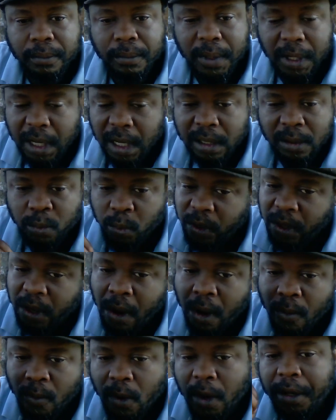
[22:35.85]
because we
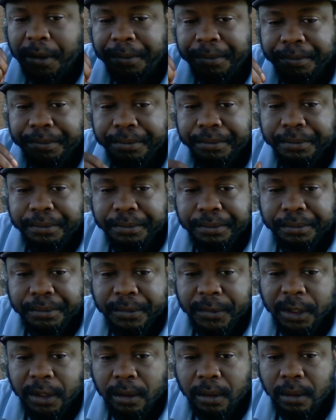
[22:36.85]
are one.
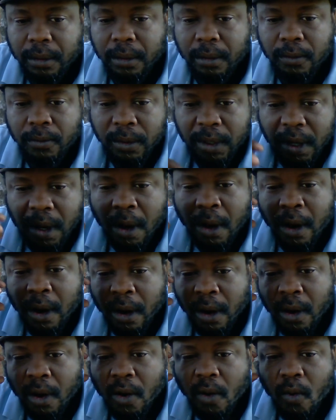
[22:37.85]
We are
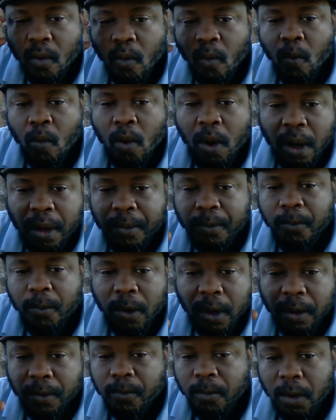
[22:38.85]

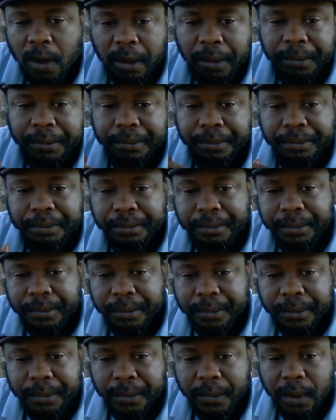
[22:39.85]
one.
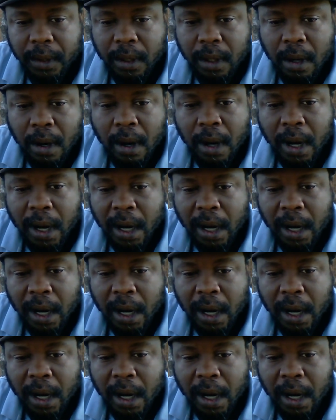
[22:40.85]
All